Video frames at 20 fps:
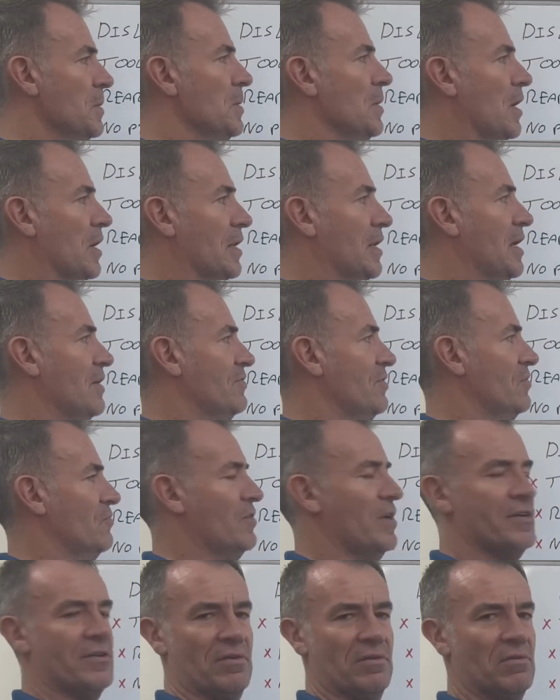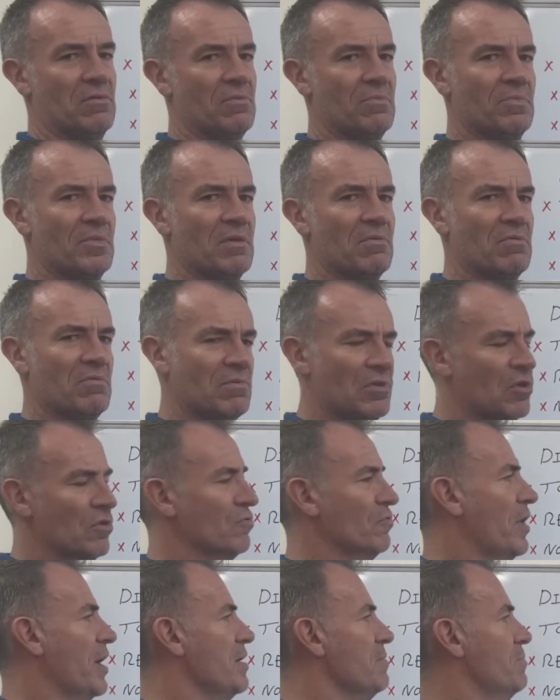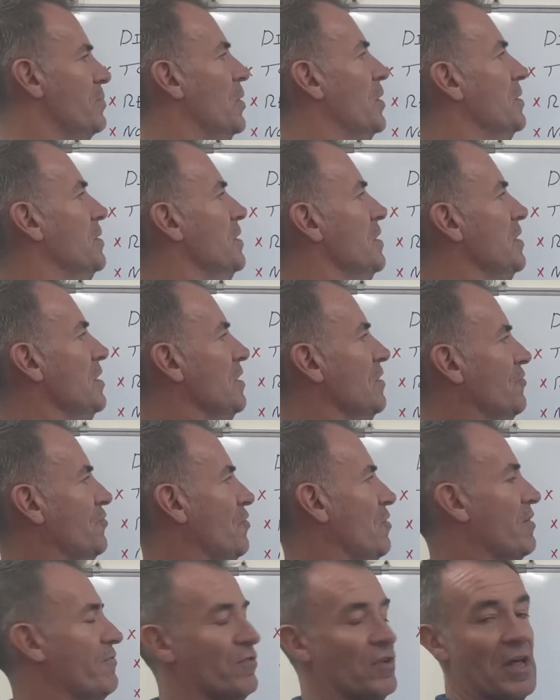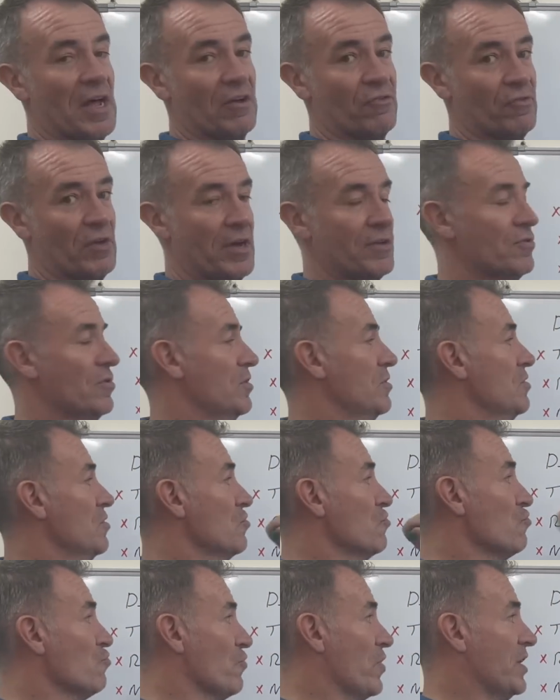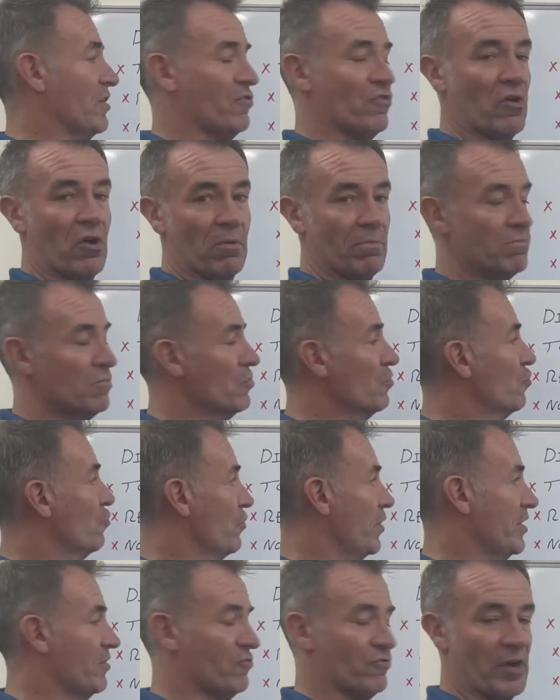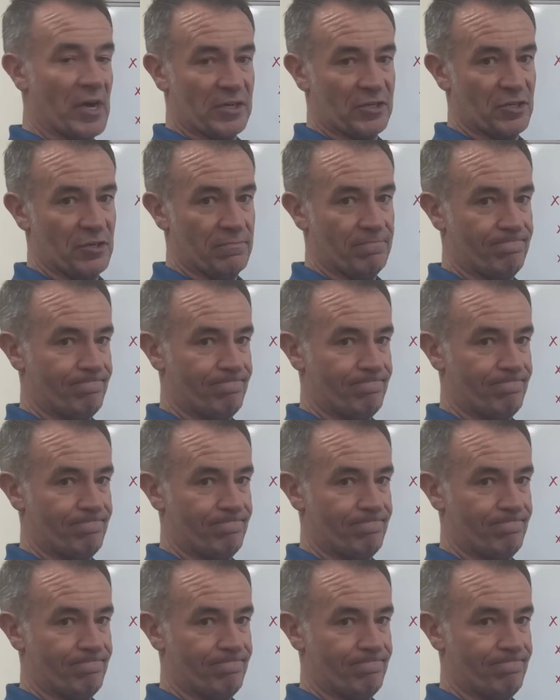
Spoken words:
a classic tractor, they would look right, but certainly for that tractor, great job, great traction.